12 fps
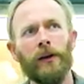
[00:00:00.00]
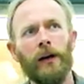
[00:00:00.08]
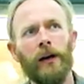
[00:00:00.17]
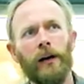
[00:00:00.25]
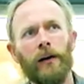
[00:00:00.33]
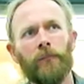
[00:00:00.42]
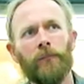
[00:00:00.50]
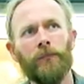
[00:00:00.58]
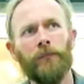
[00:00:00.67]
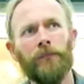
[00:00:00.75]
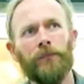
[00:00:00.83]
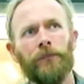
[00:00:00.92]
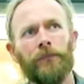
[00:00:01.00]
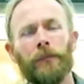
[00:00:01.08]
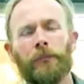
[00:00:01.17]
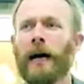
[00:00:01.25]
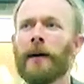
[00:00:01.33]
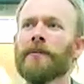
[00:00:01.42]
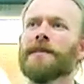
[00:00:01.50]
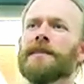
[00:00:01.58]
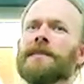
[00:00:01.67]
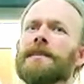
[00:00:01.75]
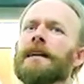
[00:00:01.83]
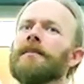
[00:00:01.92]
perhaps
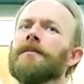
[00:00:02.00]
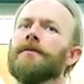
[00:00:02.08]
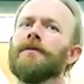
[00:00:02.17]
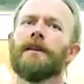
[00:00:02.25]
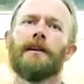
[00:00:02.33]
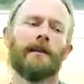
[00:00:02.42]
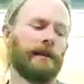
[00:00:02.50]
instead of